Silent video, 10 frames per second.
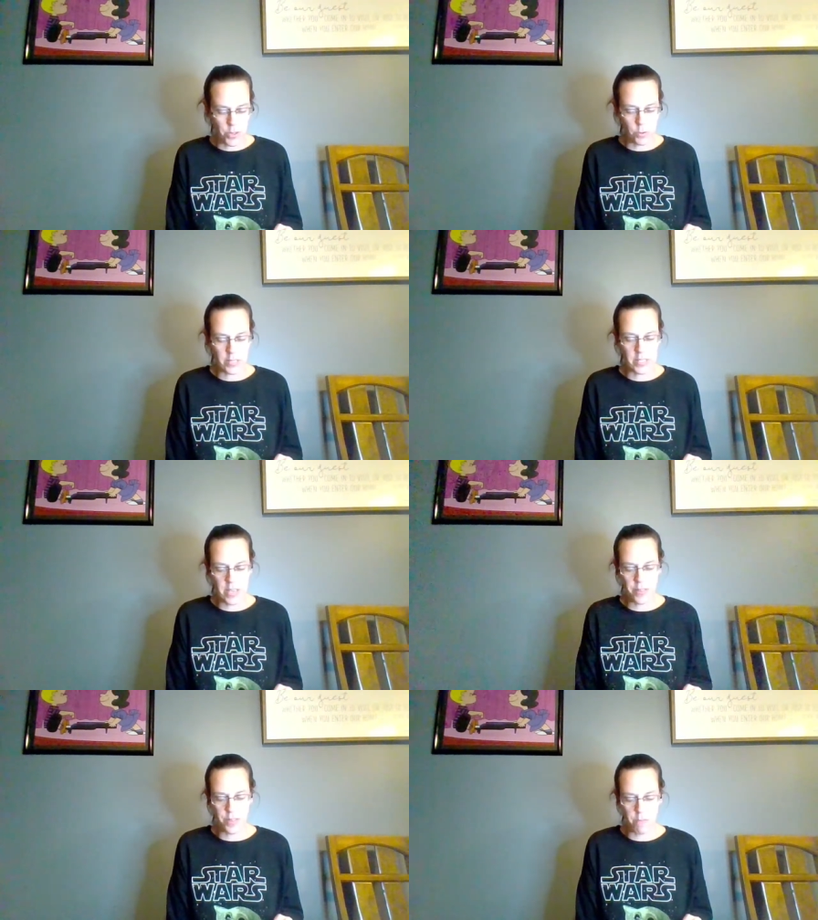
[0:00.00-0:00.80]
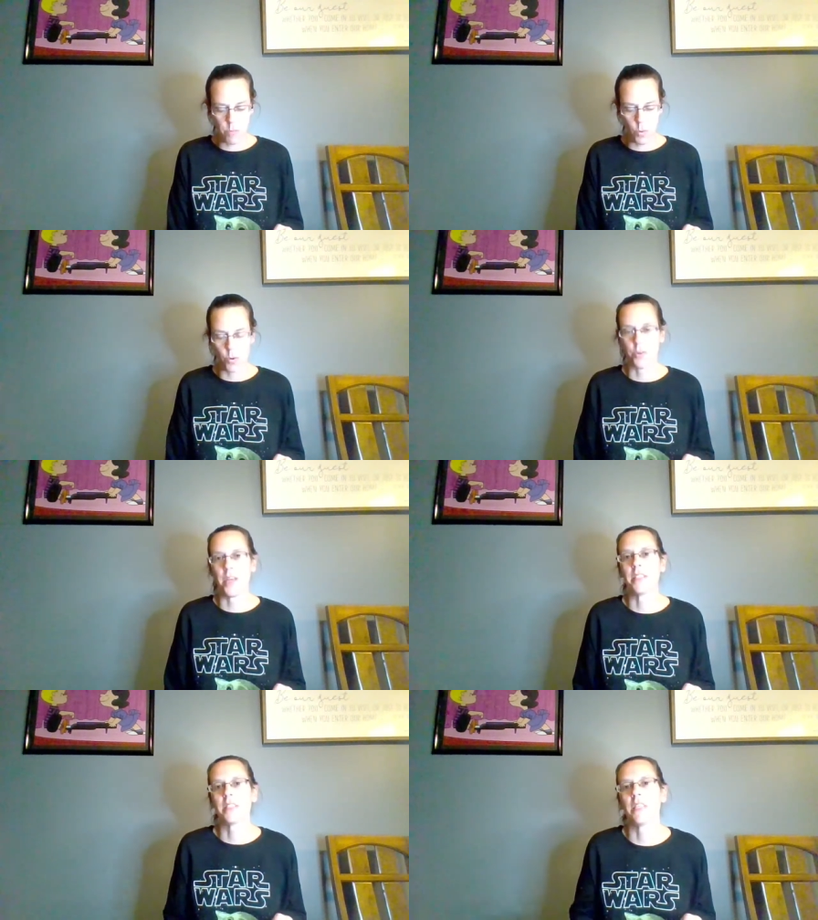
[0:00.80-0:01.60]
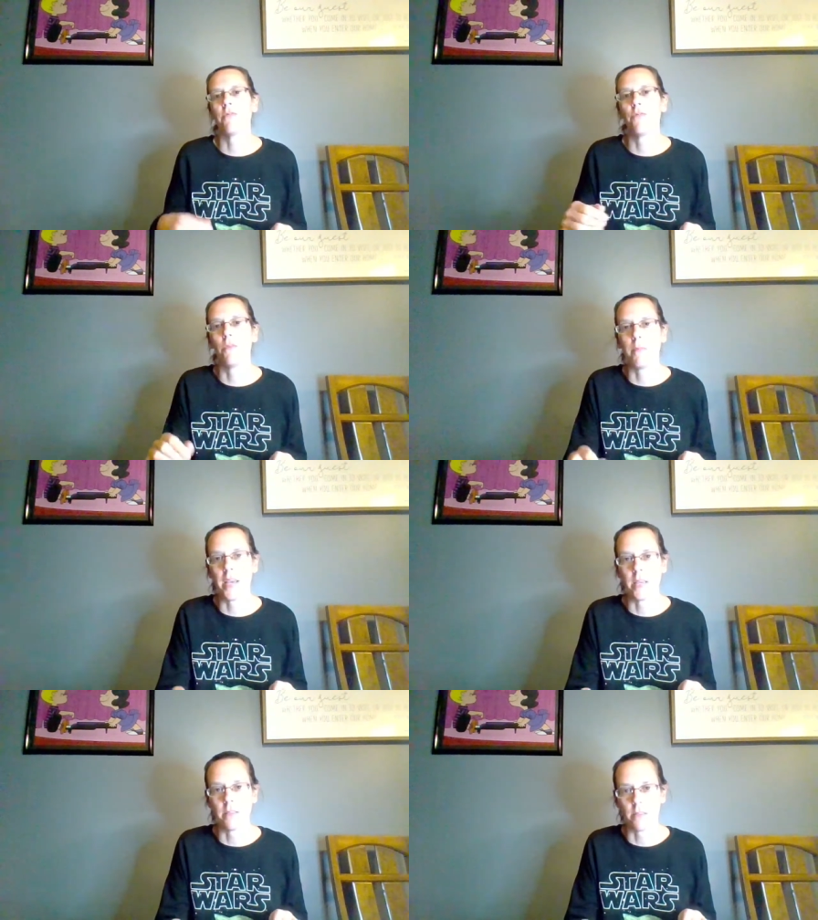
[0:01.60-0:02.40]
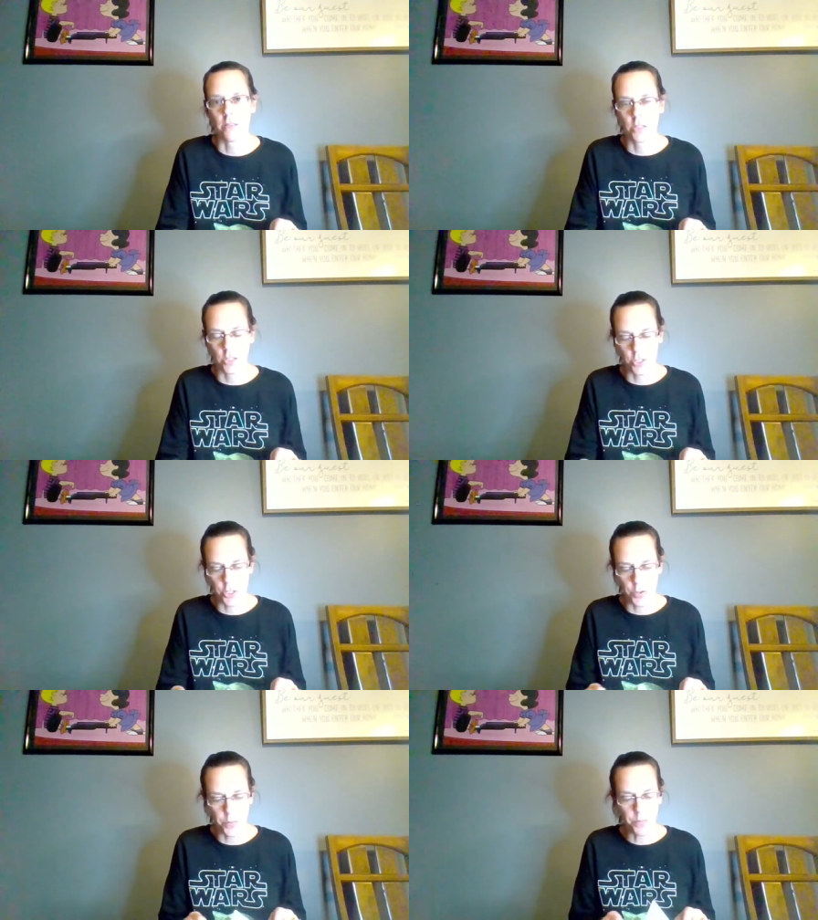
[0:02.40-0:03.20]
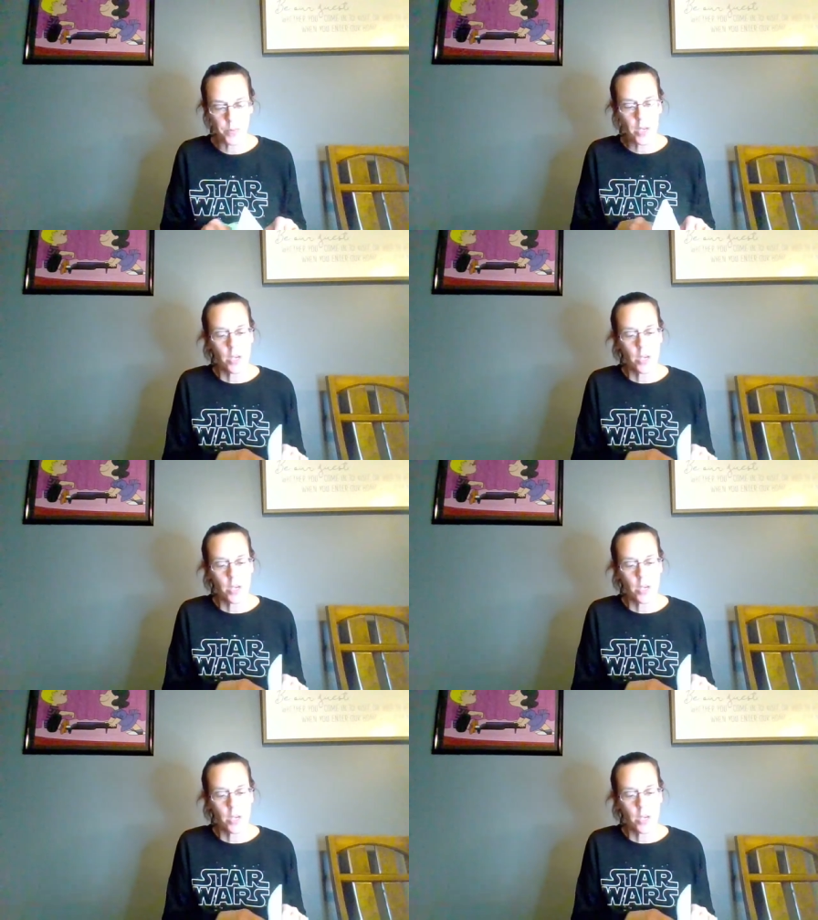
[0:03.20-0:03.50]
There was nothing more that sinful man could do.